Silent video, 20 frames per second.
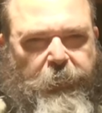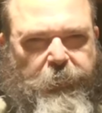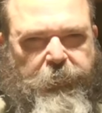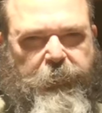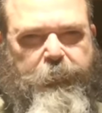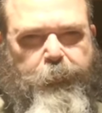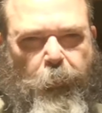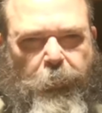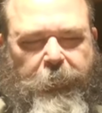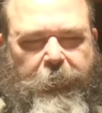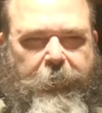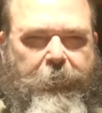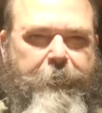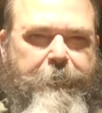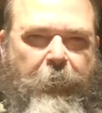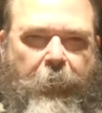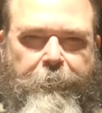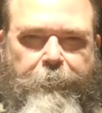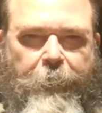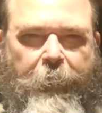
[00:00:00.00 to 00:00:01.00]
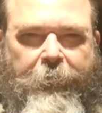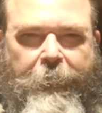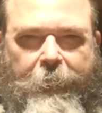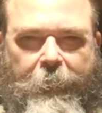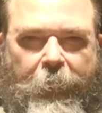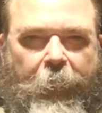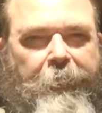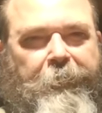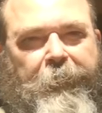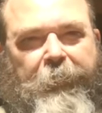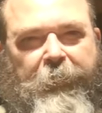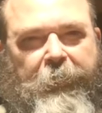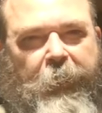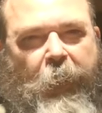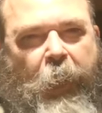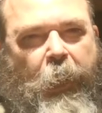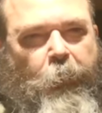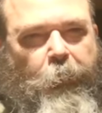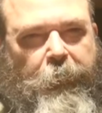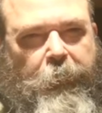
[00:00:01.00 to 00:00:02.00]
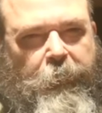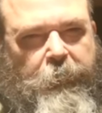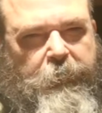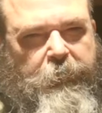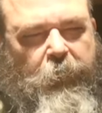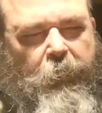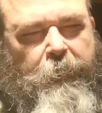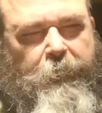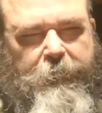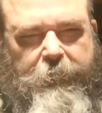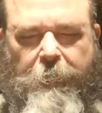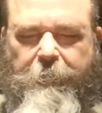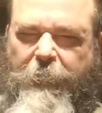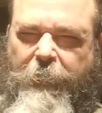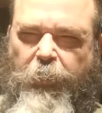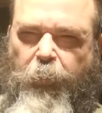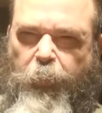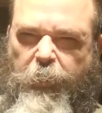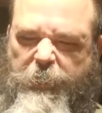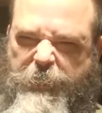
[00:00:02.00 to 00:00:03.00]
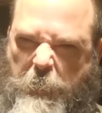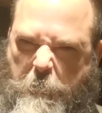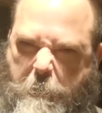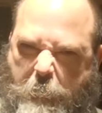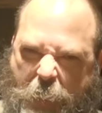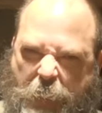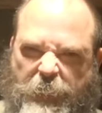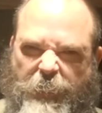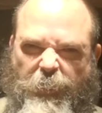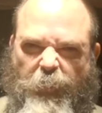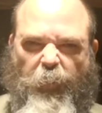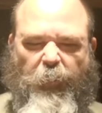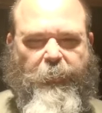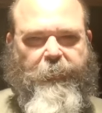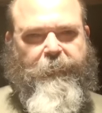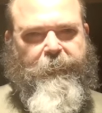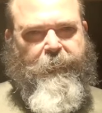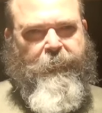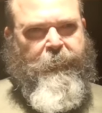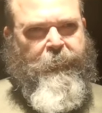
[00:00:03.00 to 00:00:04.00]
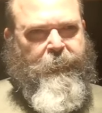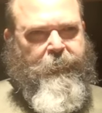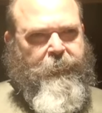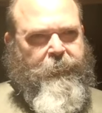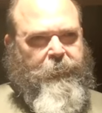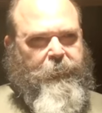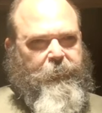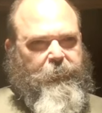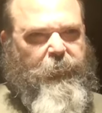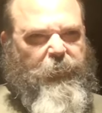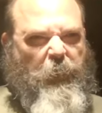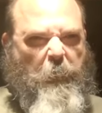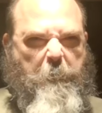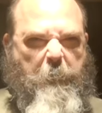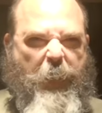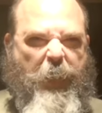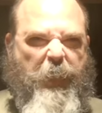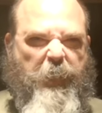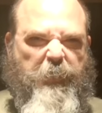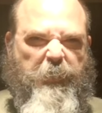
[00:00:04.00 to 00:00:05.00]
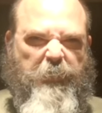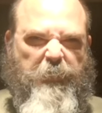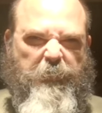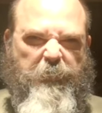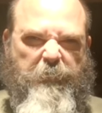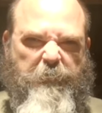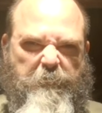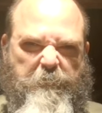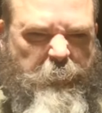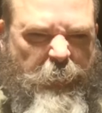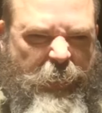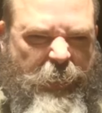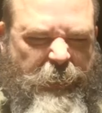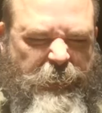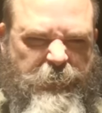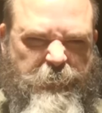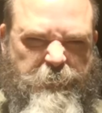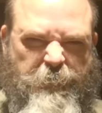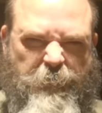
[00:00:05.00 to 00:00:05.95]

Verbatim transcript: And I just want to keep that regularity going. So something you can depend on, like a pair of pants